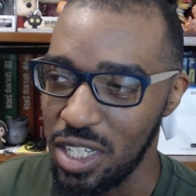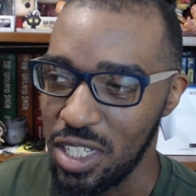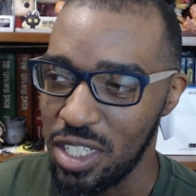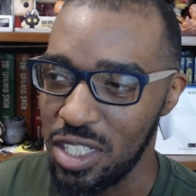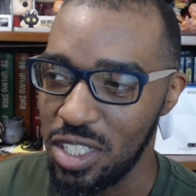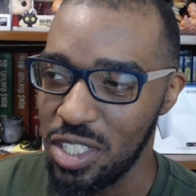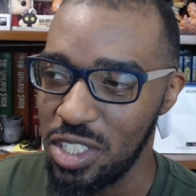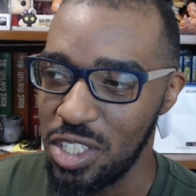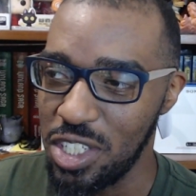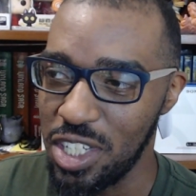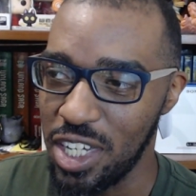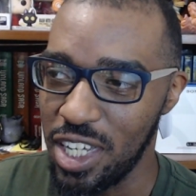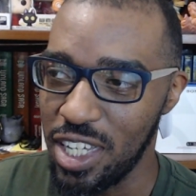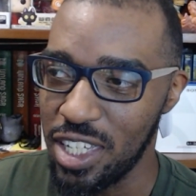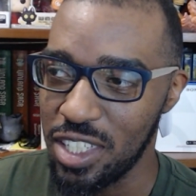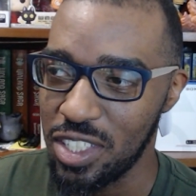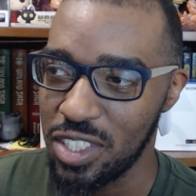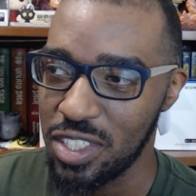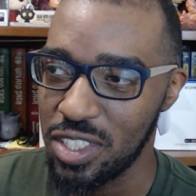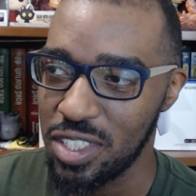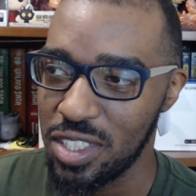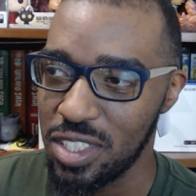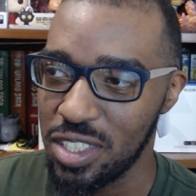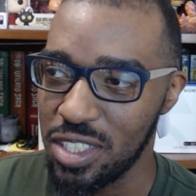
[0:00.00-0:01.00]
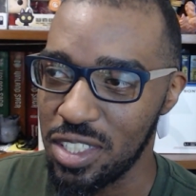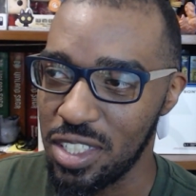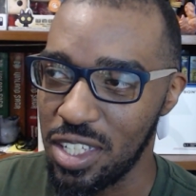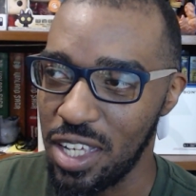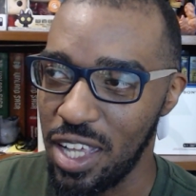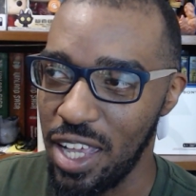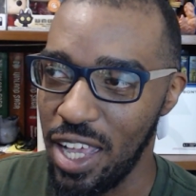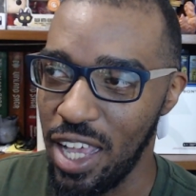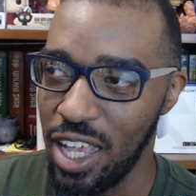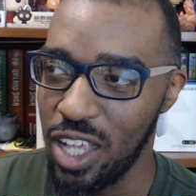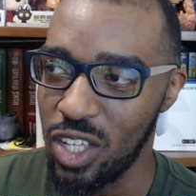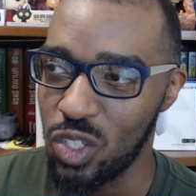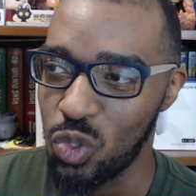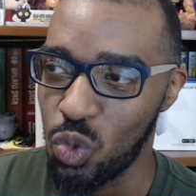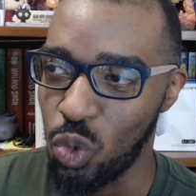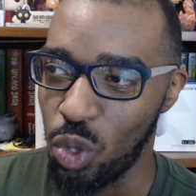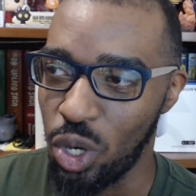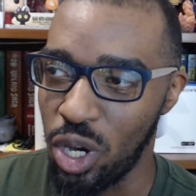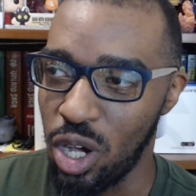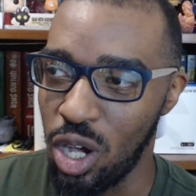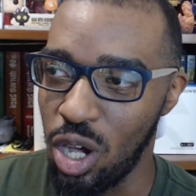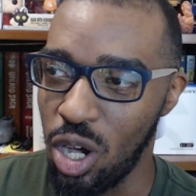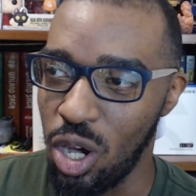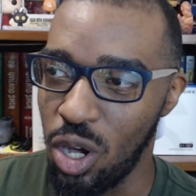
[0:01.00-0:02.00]
Just as we're
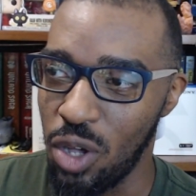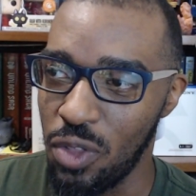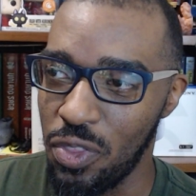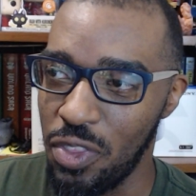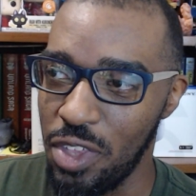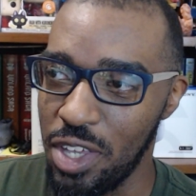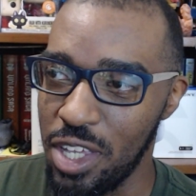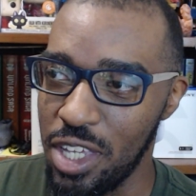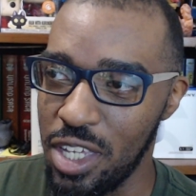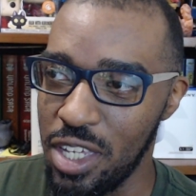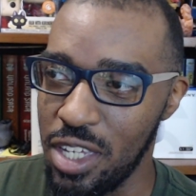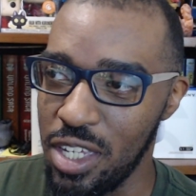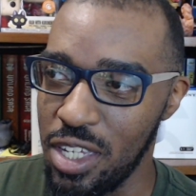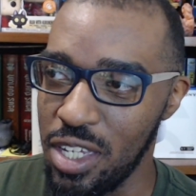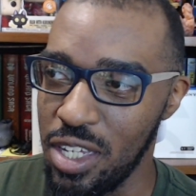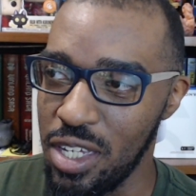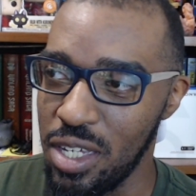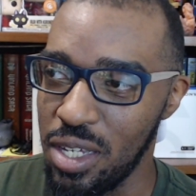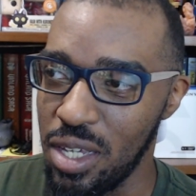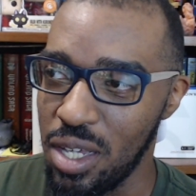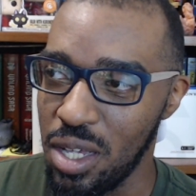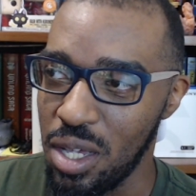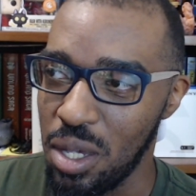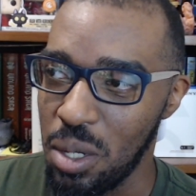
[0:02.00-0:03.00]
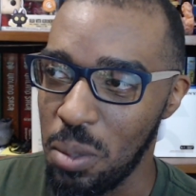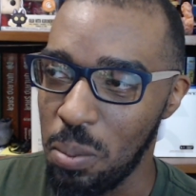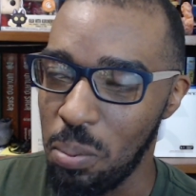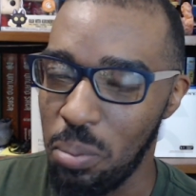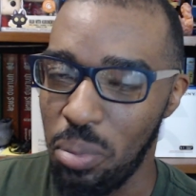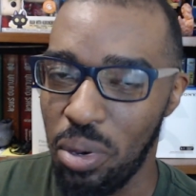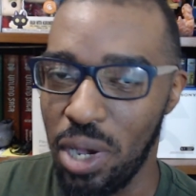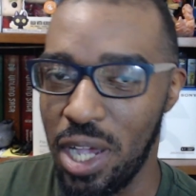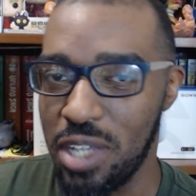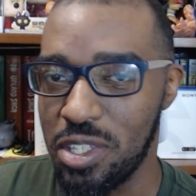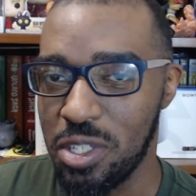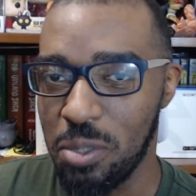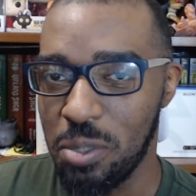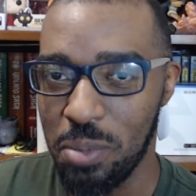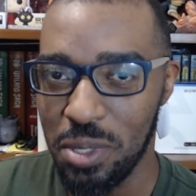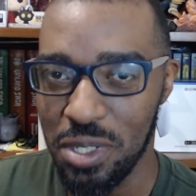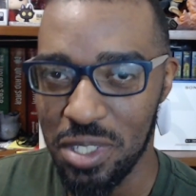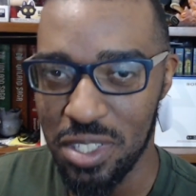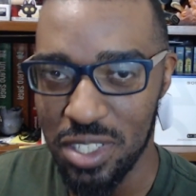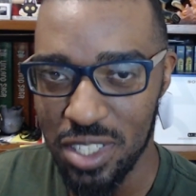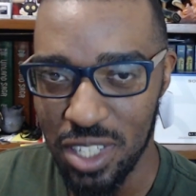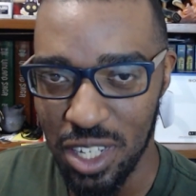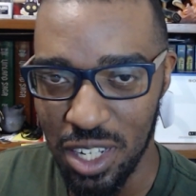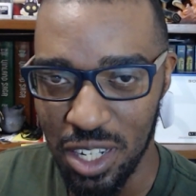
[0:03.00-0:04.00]
on the precipice
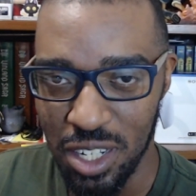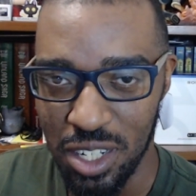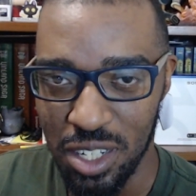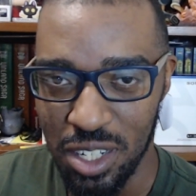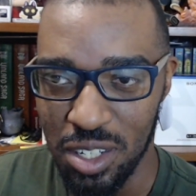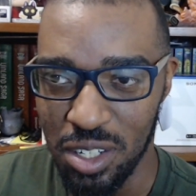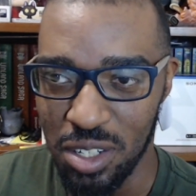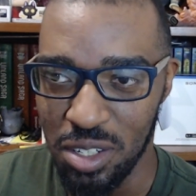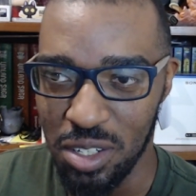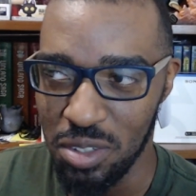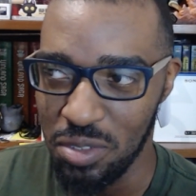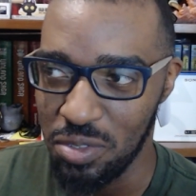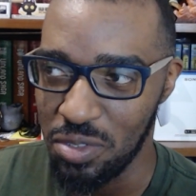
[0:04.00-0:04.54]
of